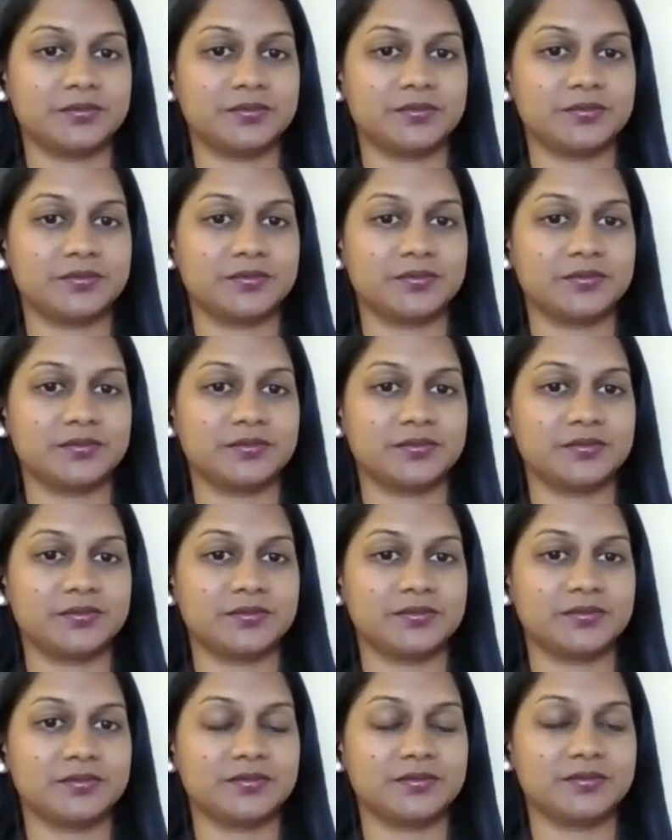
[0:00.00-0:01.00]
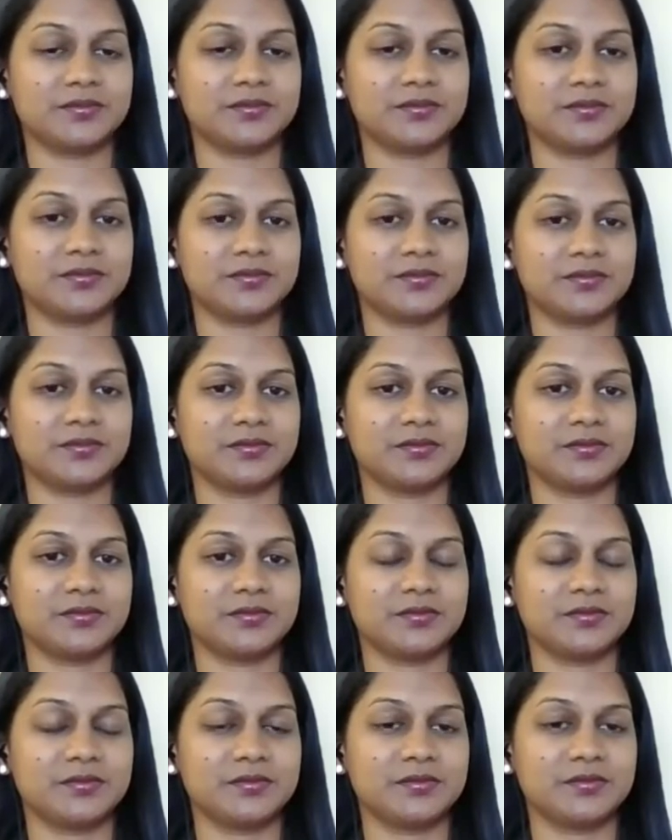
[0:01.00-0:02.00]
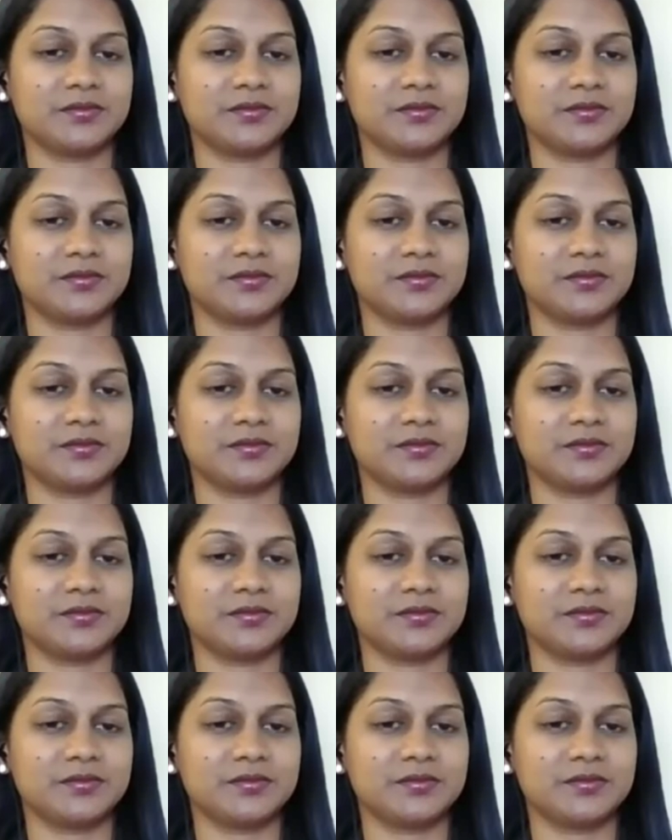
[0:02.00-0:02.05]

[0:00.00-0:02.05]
(silent)